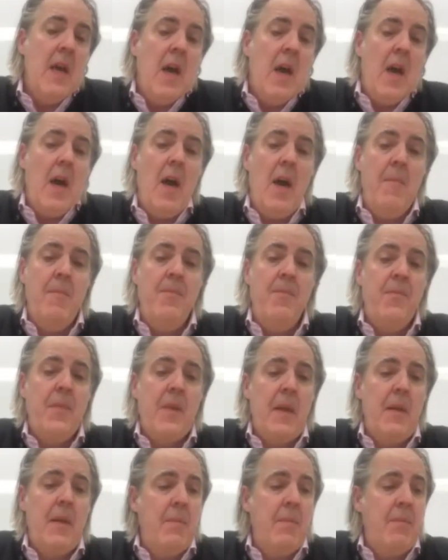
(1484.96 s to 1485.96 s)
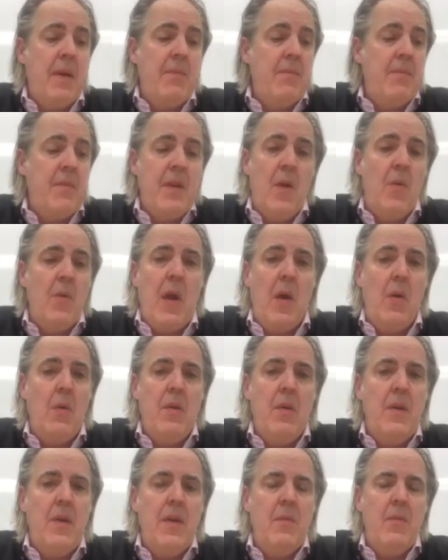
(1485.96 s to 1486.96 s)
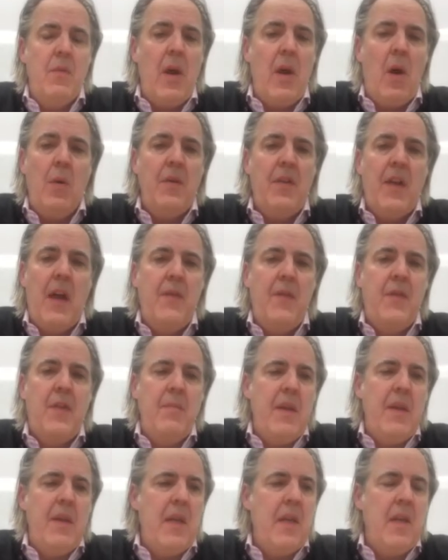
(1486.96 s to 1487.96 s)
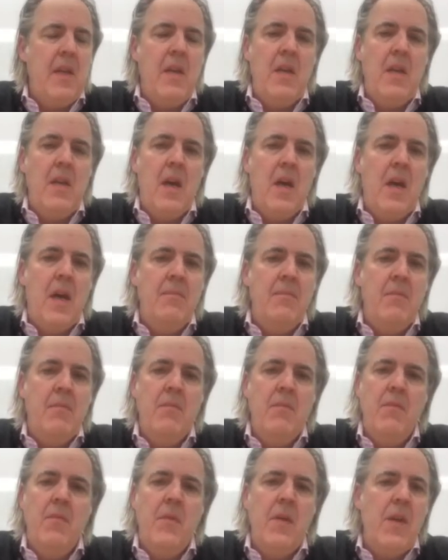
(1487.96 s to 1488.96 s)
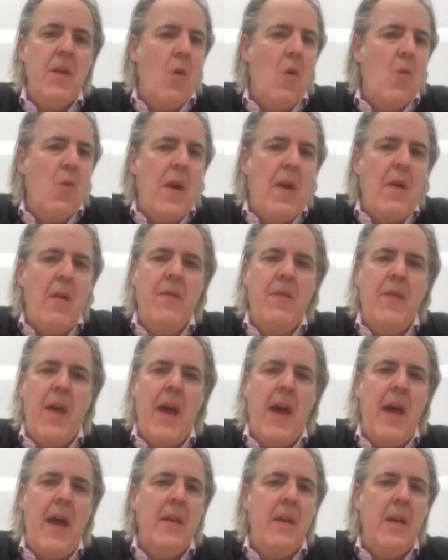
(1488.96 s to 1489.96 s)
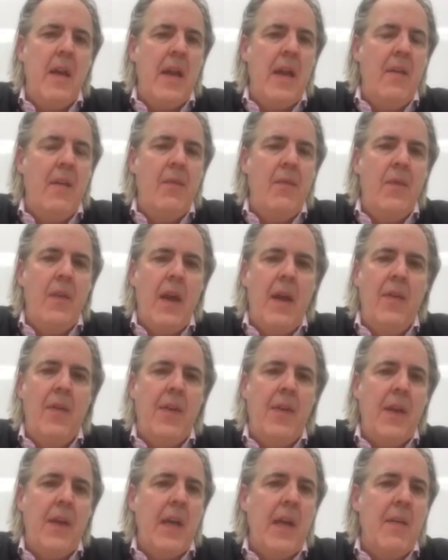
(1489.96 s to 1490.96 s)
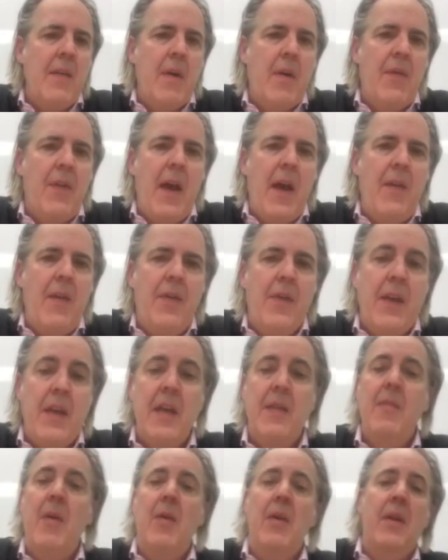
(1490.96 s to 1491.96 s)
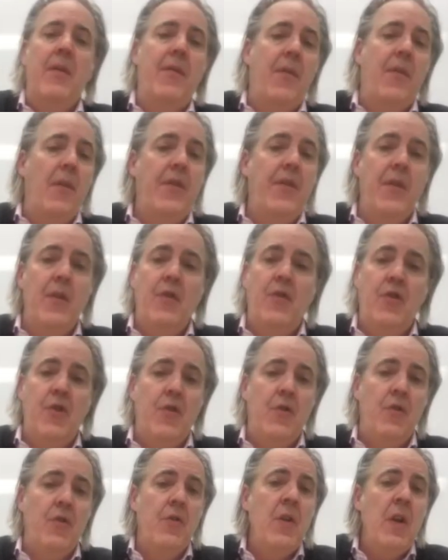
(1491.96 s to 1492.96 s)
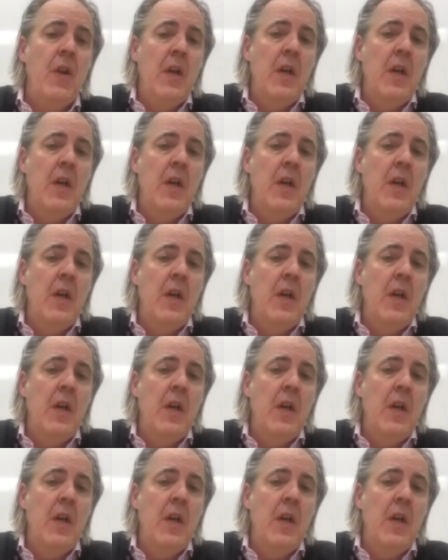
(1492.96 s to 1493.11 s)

But we always have to be aware of that and thinking about that and thinking about it for future